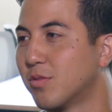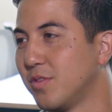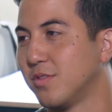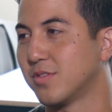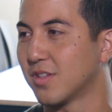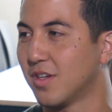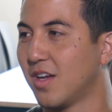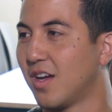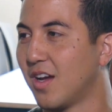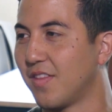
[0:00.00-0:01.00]
reviews,
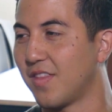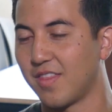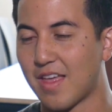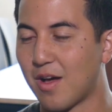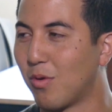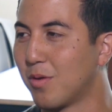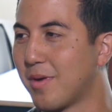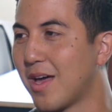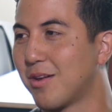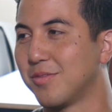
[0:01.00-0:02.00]
and then that one
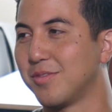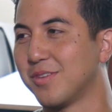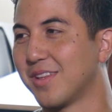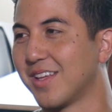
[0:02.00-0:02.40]
bad review.